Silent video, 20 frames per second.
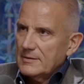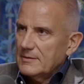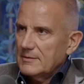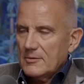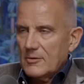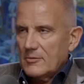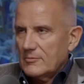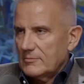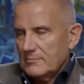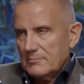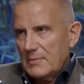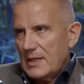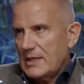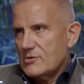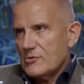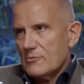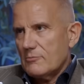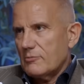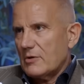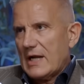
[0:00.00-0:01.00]
on
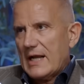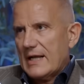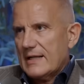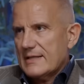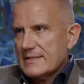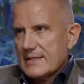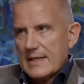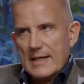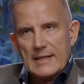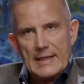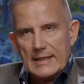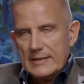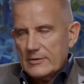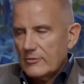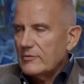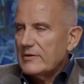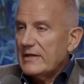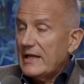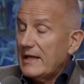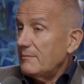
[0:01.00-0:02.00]
major brands, I
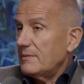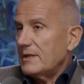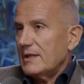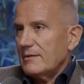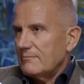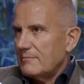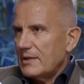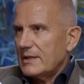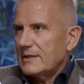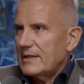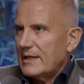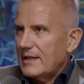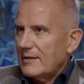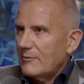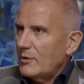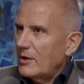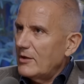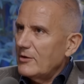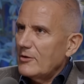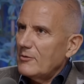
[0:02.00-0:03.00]
don't name them, but they are
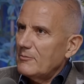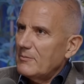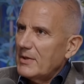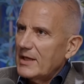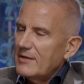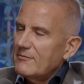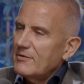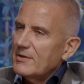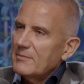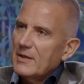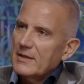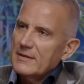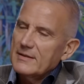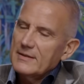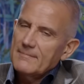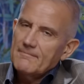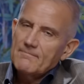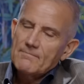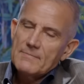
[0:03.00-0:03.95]
well known by everybody,